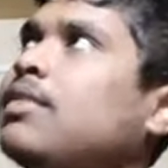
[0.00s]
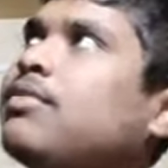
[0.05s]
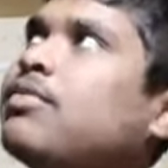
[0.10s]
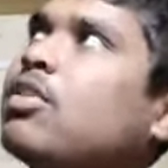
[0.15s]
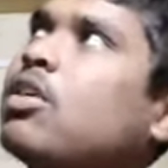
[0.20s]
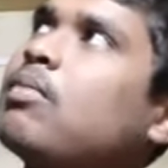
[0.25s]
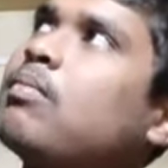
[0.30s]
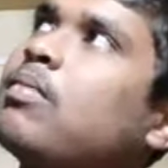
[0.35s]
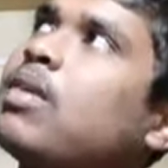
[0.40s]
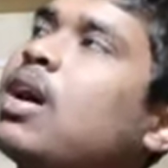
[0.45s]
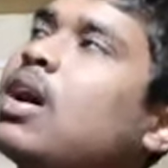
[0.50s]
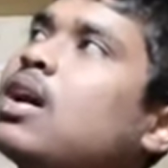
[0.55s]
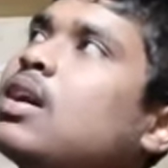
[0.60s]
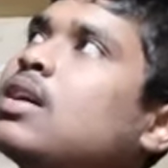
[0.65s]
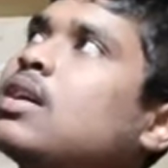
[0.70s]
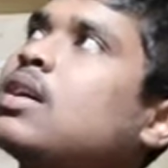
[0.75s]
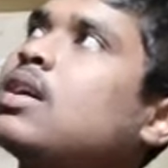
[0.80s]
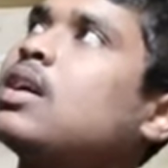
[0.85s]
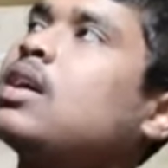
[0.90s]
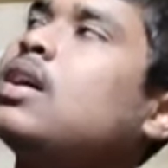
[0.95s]
from
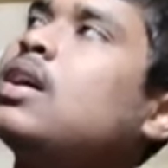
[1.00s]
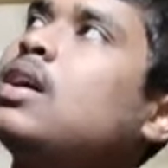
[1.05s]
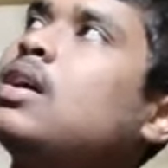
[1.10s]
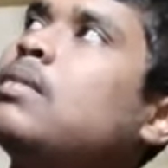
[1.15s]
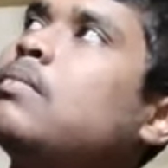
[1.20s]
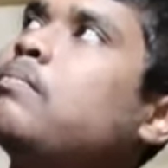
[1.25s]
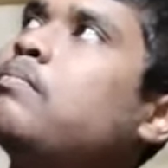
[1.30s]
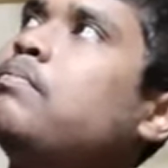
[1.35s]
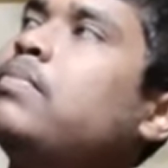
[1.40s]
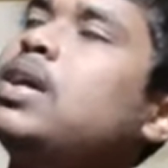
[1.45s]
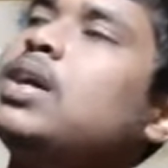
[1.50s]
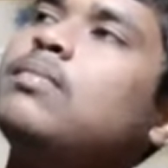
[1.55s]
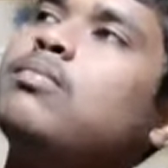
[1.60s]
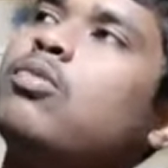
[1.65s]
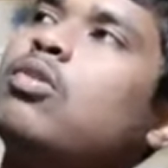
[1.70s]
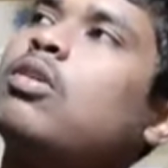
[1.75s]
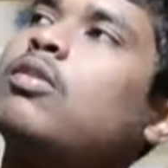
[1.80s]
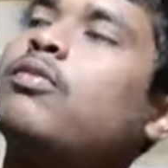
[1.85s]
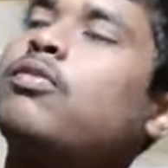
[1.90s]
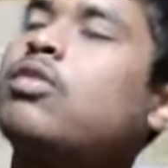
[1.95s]
a
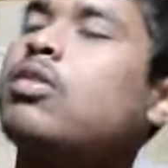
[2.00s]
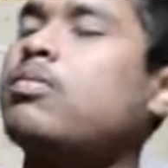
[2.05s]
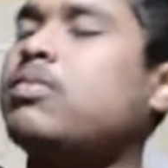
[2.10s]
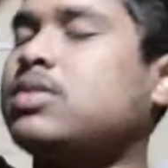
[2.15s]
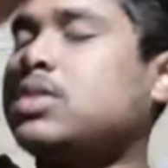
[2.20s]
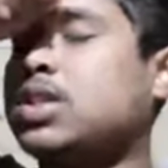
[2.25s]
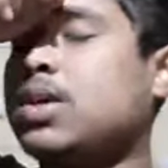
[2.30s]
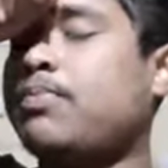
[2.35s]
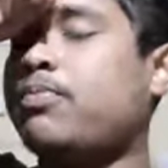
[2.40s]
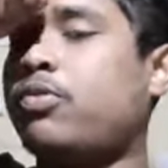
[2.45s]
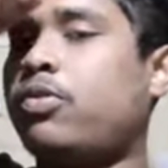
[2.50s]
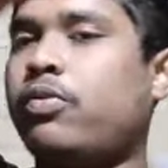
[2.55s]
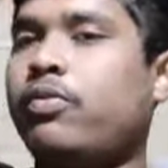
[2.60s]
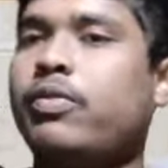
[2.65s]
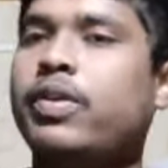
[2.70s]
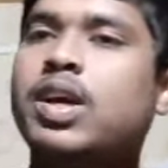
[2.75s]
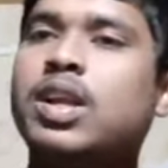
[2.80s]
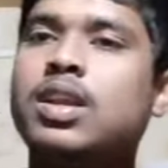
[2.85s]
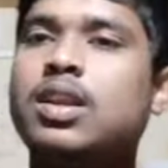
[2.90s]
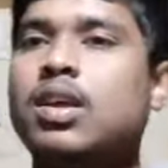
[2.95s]
beam or from a support,
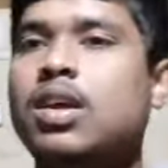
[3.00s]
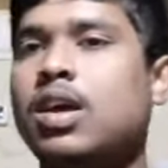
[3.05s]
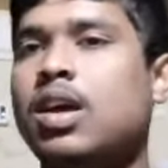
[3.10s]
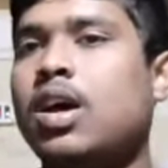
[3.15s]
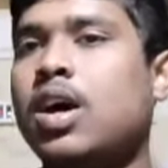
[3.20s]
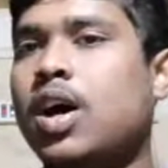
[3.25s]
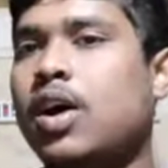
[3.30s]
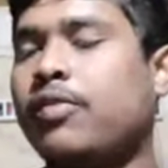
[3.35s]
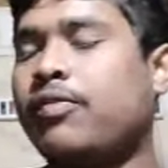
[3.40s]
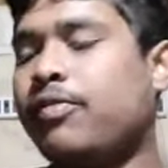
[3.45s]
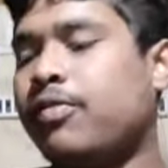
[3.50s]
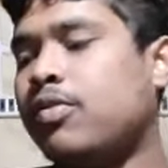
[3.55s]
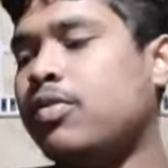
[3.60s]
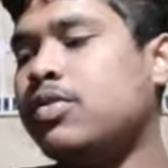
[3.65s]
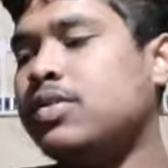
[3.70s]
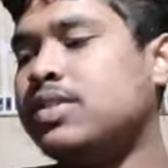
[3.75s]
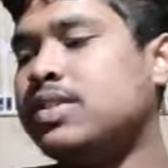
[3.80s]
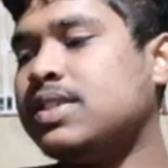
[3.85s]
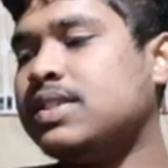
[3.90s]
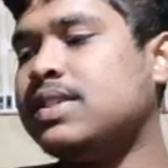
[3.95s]
when a
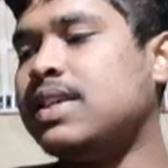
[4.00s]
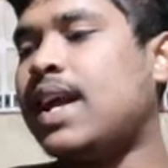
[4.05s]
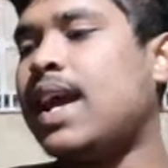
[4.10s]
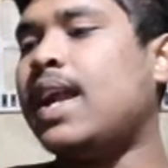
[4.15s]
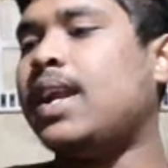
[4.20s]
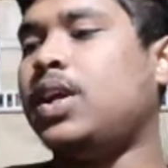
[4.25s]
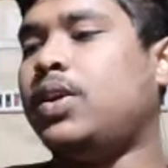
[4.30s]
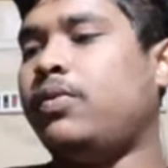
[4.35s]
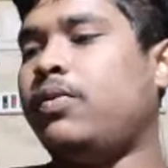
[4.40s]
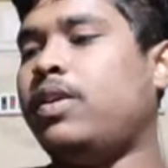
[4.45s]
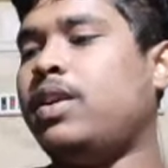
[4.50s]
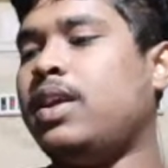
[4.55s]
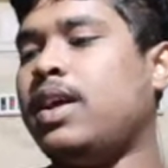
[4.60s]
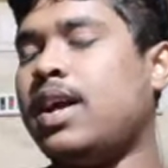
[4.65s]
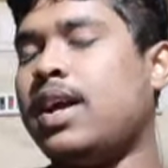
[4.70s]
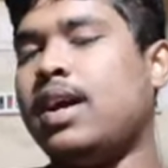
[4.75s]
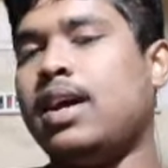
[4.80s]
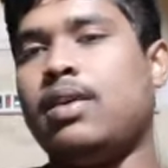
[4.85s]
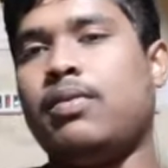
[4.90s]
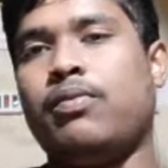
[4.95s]
force is added,
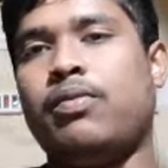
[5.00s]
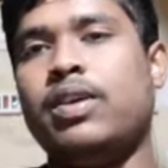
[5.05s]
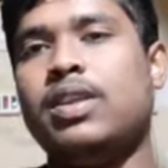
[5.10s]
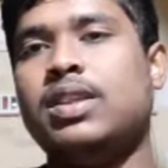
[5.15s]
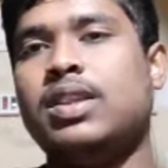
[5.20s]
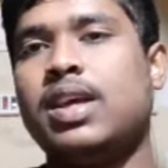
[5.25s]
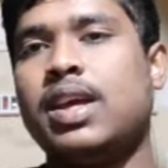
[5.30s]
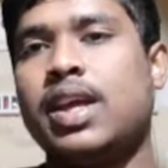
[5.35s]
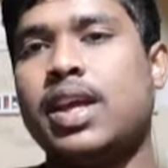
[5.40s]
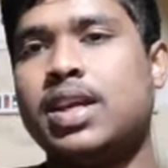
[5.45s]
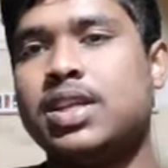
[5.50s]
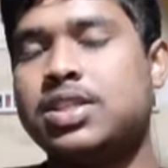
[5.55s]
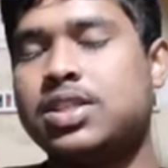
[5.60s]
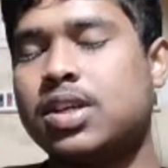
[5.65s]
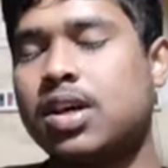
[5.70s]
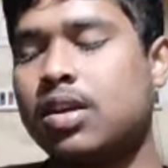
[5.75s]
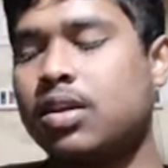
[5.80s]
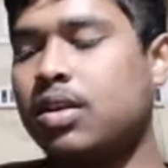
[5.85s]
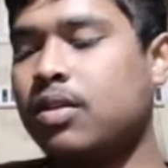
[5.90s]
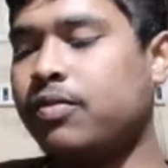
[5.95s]
when the
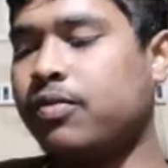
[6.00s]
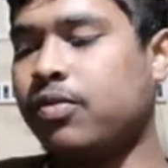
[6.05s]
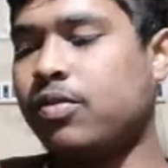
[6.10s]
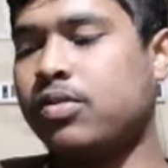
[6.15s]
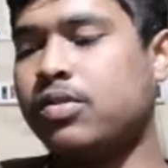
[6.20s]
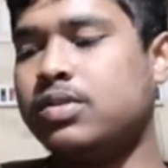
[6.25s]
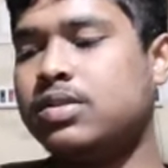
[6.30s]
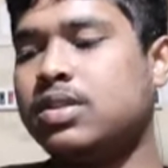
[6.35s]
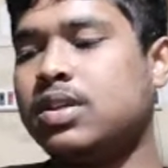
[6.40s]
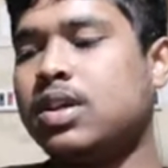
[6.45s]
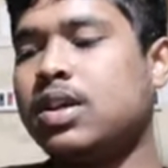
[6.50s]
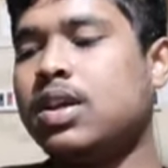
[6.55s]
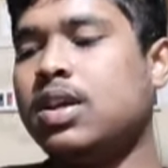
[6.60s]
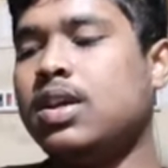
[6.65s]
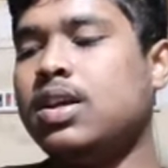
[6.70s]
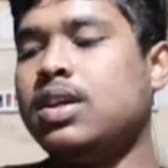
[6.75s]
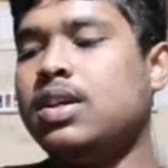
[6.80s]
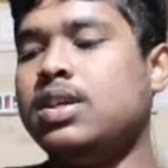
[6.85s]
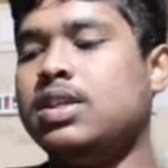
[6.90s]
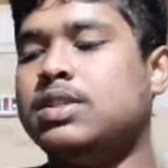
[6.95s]
external force
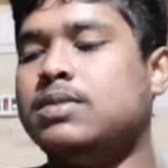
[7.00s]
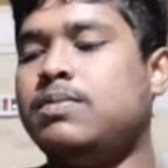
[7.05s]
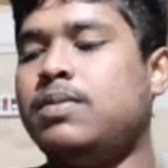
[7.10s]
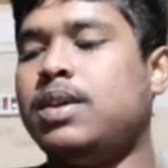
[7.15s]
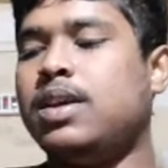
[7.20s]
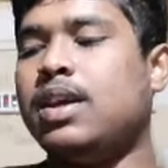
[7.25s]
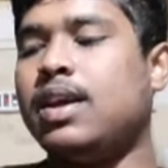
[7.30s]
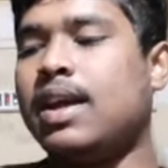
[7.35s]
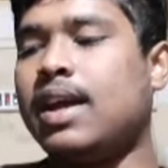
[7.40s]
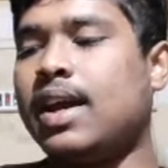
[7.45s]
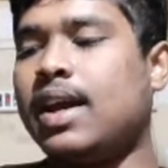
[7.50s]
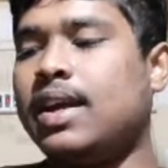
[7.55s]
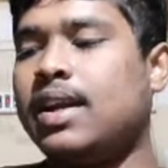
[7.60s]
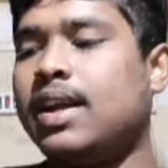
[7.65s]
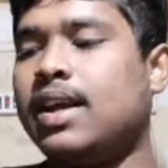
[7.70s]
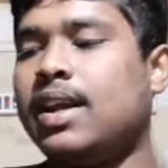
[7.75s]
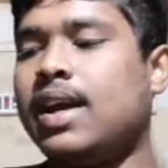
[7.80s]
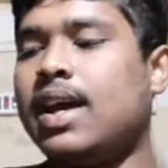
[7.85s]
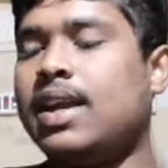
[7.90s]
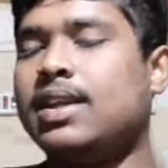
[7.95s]
is being
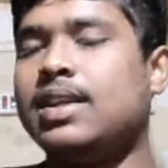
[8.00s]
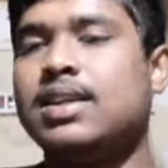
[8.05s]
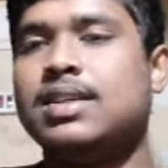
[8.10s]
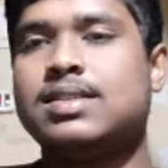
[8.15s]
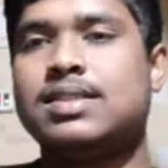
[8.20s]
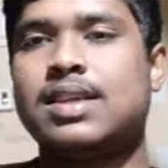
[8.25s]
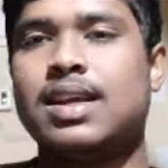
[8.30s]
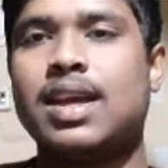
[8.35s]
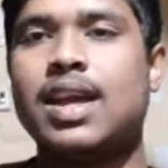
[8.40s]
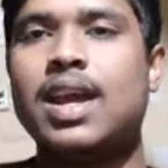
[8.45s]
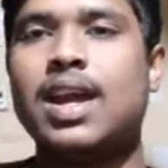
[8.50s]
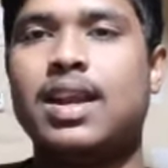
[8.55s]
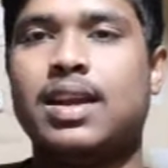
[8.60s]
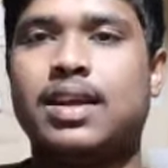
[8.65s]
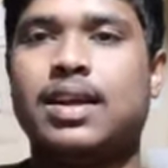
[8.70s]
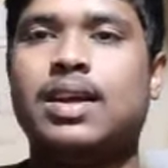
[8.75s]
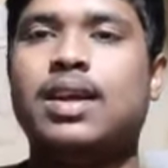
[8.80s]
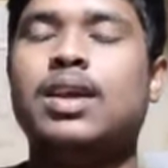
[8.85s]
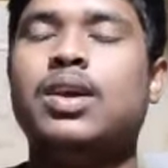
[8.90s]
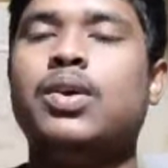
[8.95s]
added at its
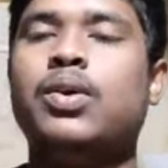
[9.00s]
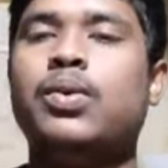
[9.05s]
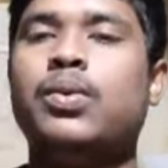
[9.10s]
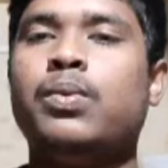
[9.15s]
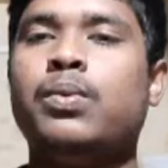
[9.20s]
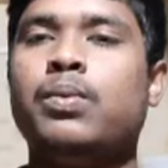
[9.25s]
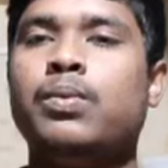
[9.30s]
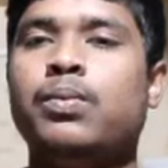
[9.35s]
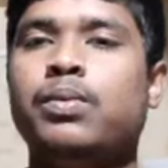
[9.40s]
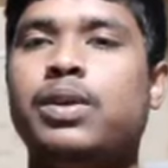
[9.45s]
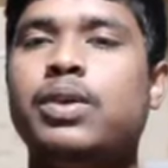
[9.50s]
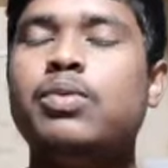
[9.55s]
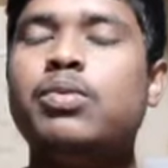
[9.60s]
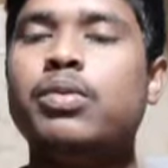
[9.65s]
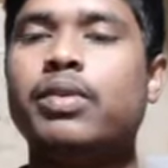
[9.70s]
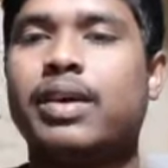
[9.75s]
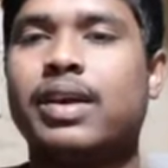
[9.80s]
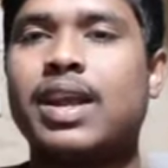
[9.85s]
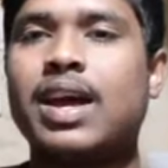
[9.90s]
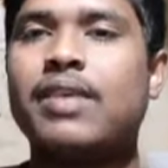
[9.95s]
end due to
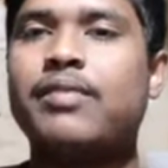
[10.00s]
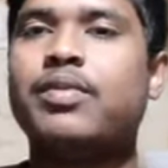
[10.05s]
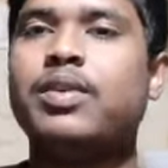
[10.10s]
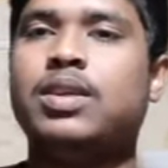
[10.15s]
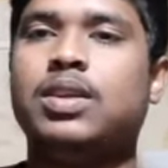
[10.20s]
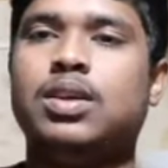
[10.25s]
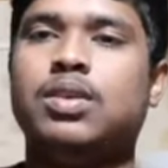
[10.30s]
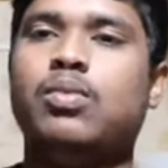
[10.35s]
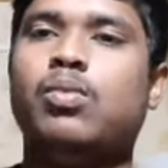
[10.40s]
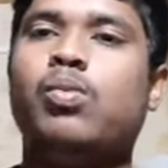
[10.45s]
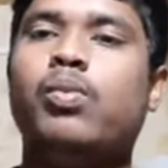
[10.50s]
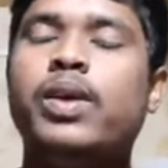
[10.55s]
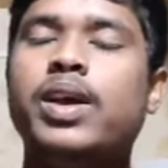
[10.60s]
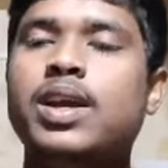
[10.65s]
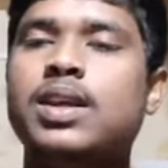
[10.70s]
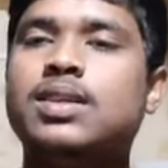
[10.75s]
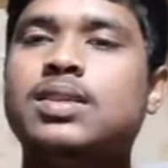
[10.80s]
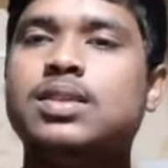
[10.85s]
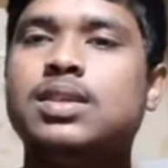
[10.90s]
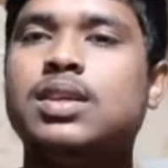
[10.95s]
gravity,
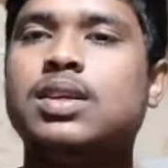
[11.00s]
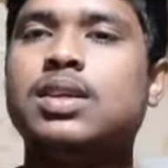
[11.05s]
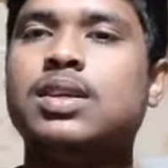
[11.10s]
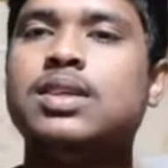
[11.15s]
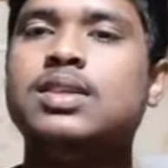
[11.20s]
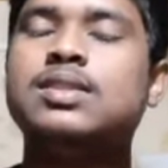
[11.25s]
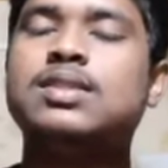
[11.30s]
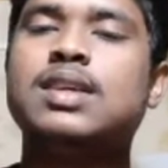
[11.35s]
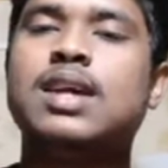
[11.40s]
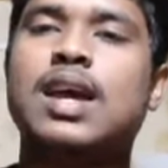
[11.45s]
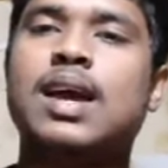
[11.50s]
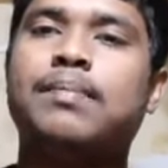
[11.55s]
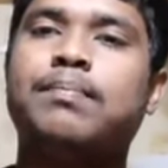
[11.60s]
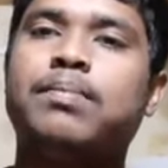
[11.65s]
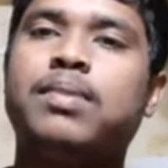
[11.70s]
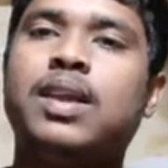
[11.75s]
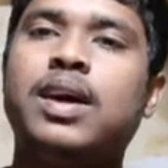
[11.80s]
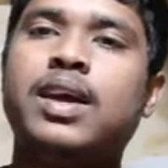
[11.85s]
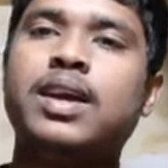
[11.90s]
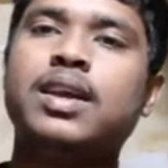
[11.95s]
weight is
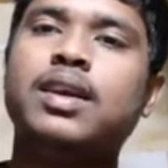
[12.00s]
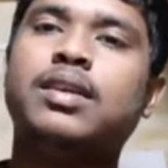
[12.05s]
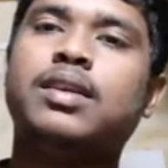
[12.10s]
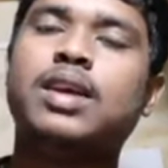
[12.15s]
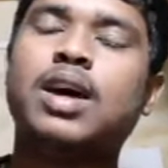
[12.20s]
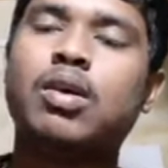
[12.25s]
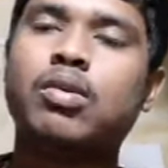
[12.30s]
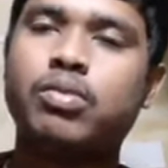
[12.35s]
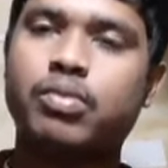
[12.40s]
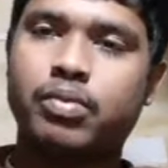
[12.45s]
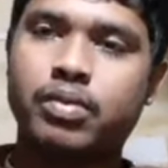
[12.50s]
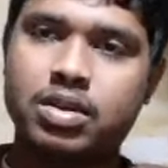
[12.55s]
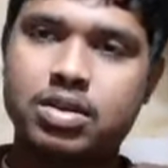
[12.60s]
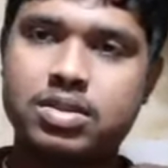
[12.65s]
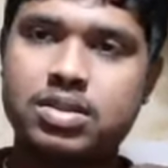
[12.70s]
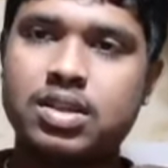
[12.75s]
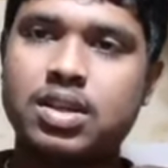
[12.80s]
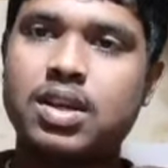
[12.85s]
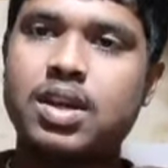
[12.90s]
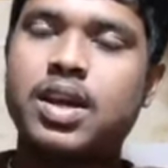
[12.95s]
applying
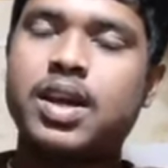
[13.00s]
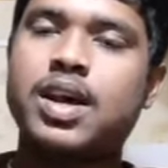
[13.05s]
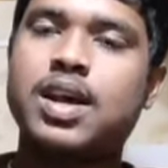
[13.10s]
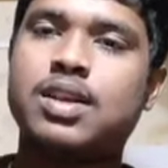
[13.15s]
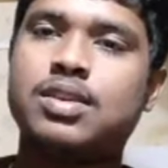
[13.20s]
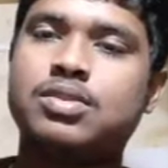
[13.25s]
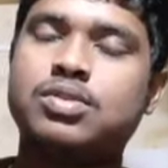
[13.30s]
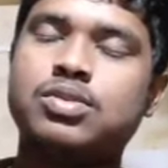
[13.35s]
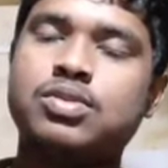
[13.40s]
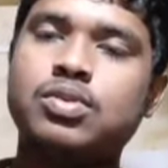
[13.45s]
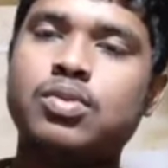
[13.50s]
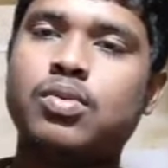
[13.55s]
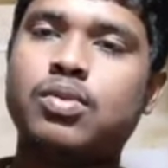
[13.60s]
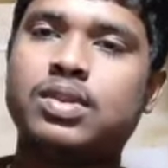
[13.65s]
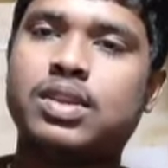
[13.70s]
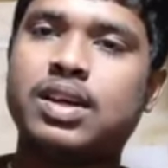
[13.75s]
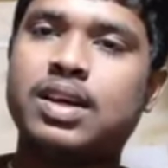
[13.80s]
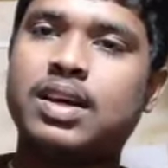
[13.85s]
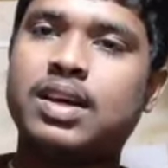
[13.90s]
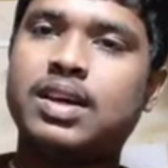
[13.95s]
downwards, and so
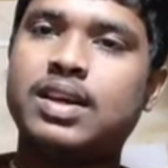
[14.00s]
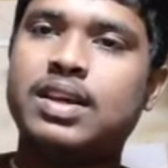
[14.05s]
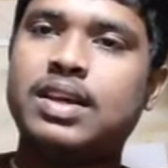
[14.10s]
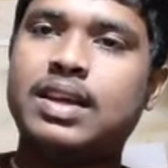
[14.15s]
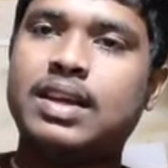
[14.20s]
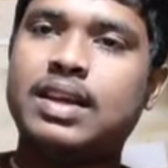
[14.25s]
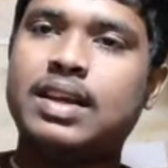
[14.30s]
the